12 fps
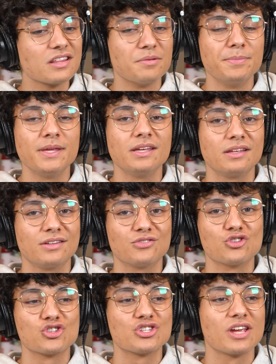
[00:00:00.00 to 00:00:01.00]
to the
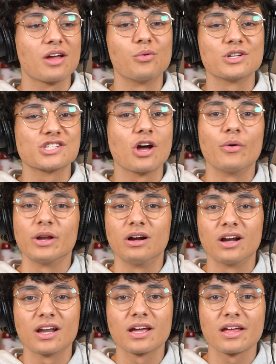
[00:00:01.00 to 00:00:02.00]
beat. Just sing what's going
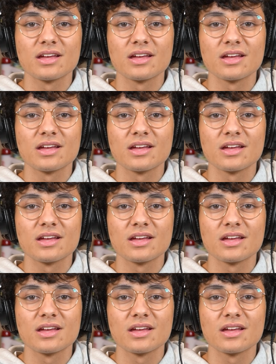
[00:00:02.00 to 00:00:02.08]
on, I